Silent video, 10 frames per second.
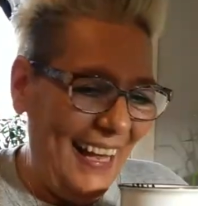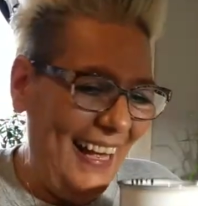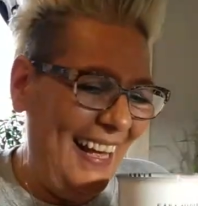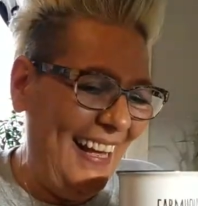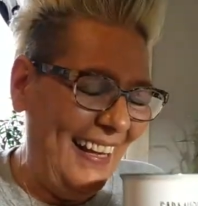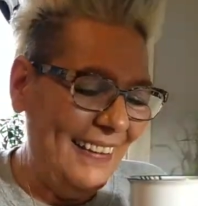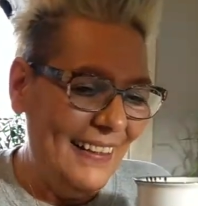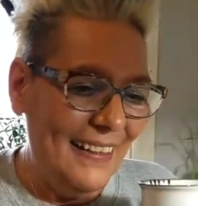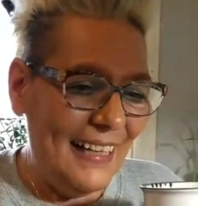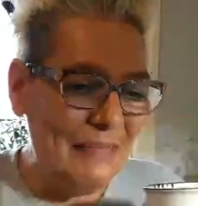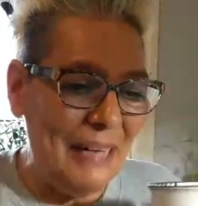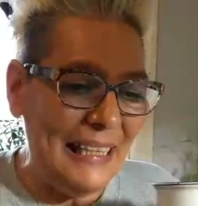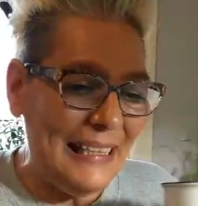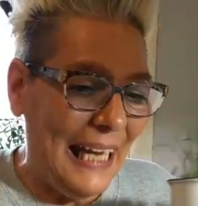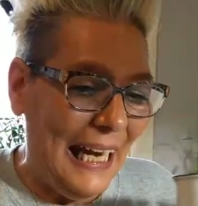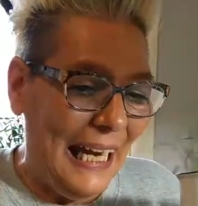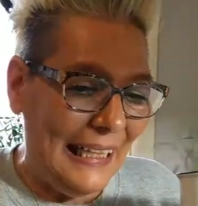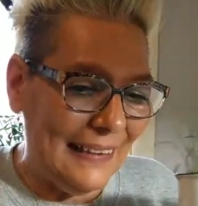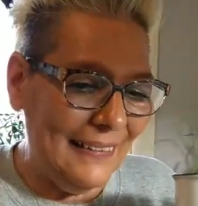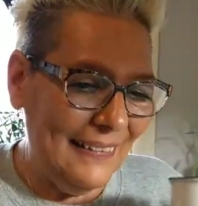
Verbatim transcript: I made cake.